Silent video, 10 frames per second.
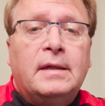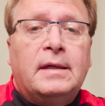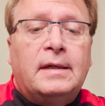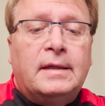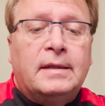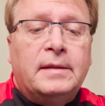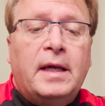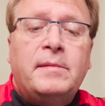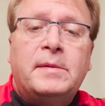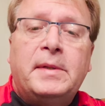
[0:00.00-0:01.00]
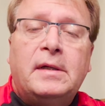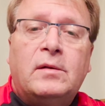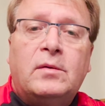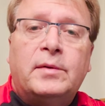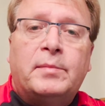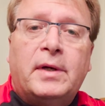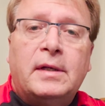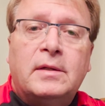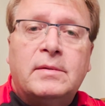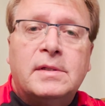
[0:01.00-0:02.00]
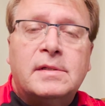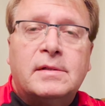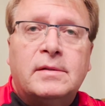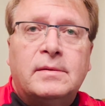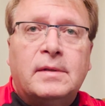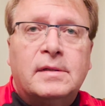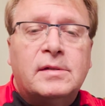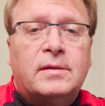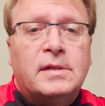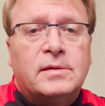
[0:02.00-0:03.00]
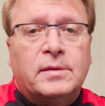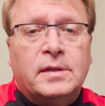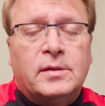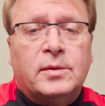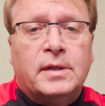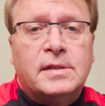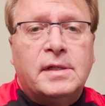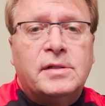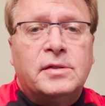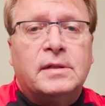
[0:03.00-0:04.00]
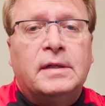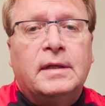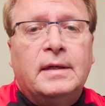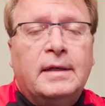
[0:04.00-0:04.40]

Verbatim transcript: uh, came to me along with Brian Lewis to uh, start this or organization